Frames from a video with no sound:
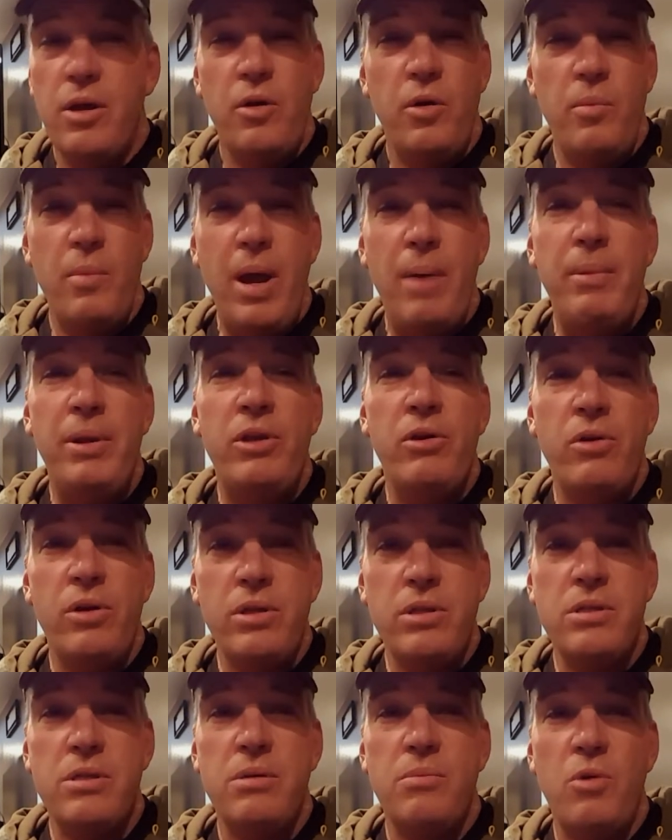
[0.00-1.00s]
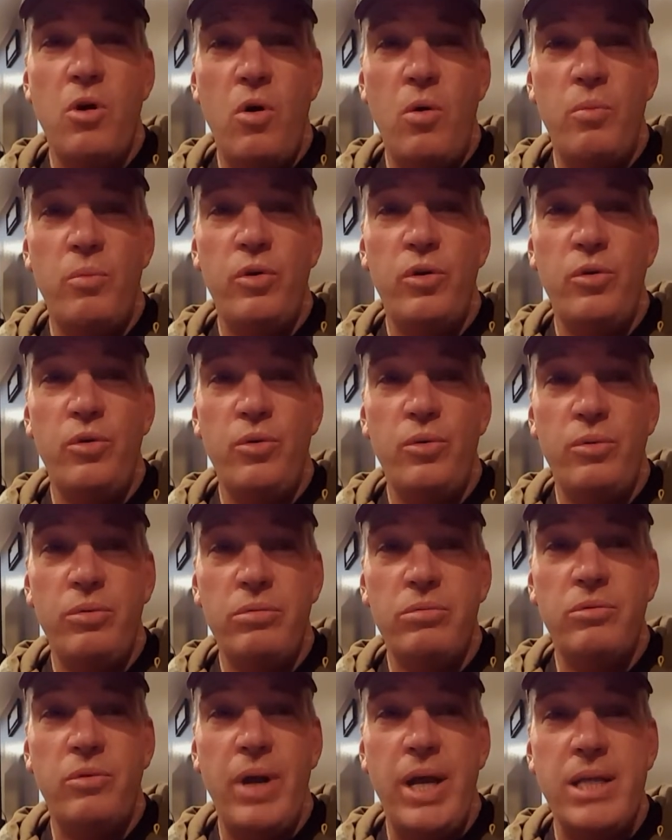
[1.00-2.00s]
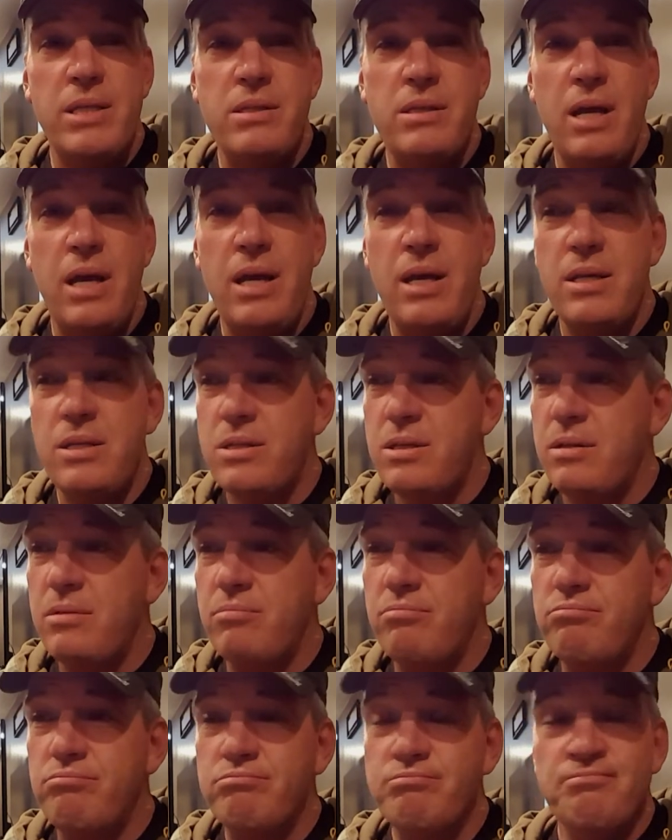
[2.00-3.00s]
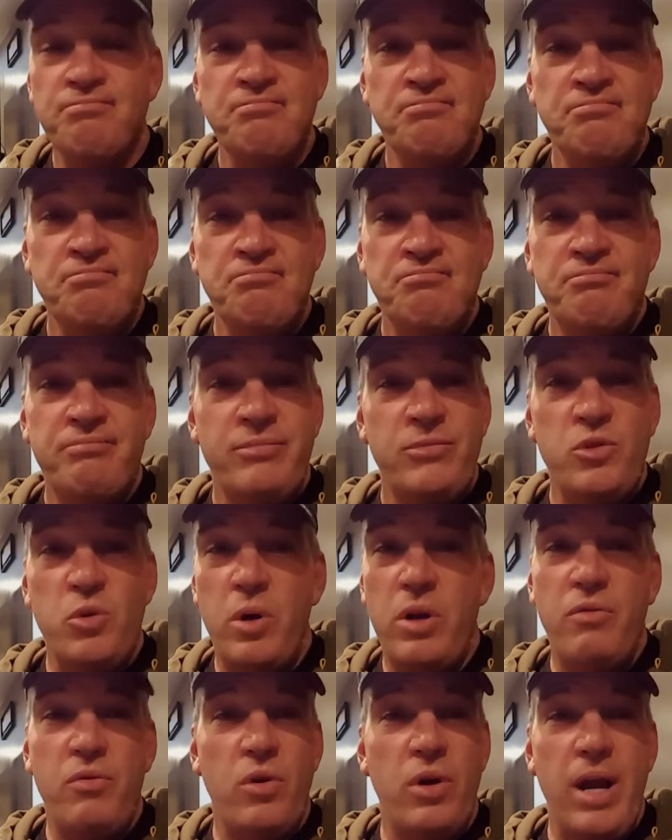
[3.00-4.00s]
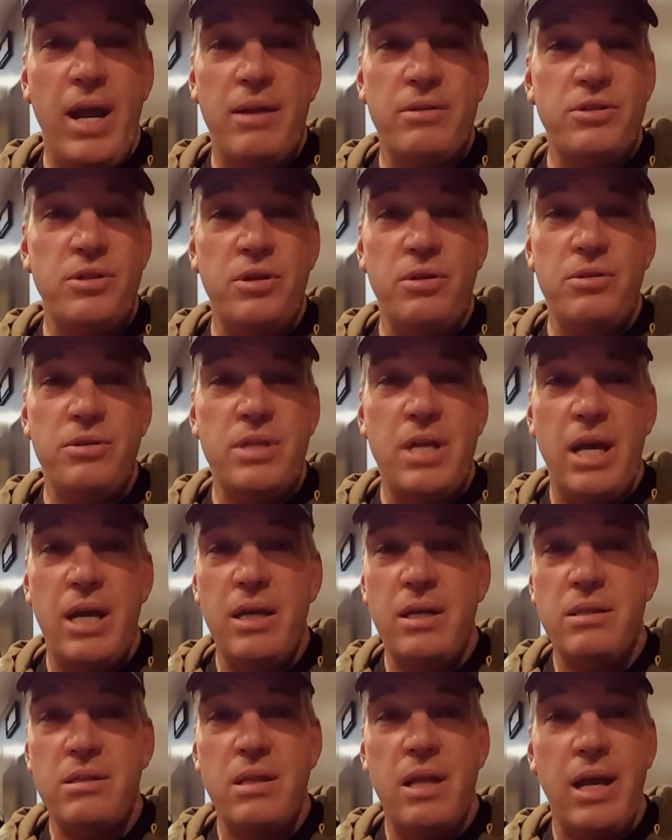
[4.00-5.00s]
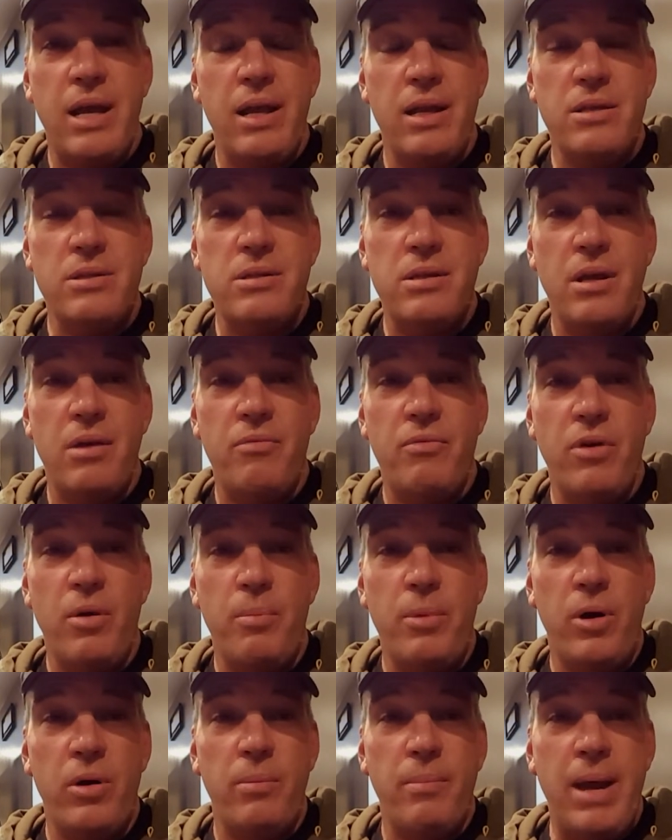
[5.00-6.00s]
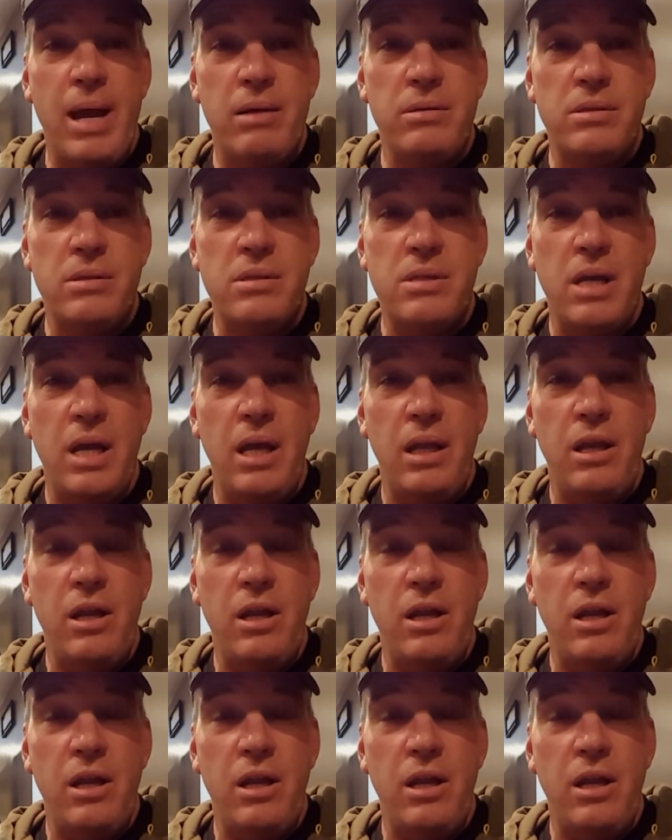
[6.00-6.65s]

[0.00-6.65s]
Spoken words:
we might be doing some homebrew Wednesdays and 24-ounce Tuesdays and that kind of stuff up on a mountain scene.